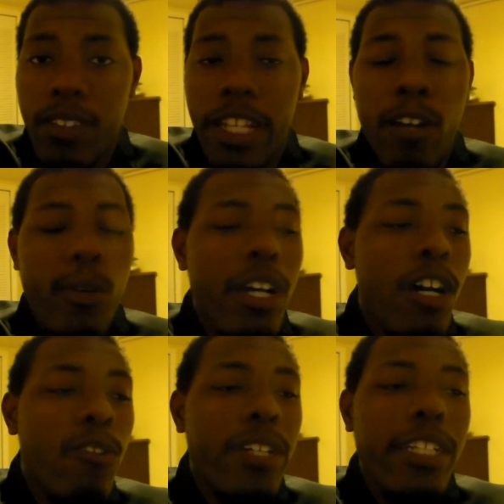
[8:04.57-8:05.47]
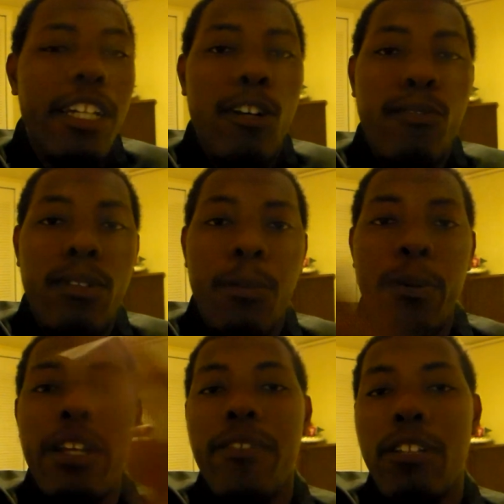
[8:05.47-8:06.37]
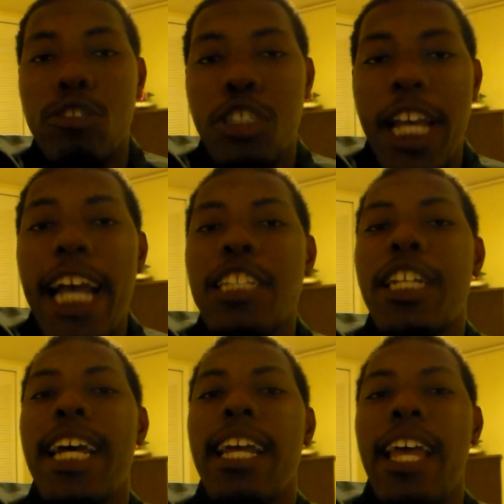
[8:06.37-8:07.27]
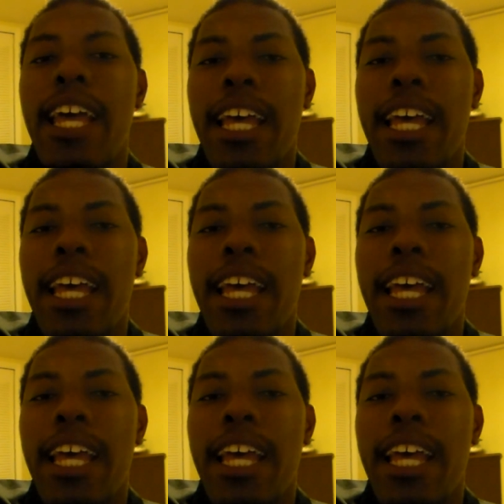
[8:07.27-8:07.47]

Now, we already know from the previews, Jack Jack,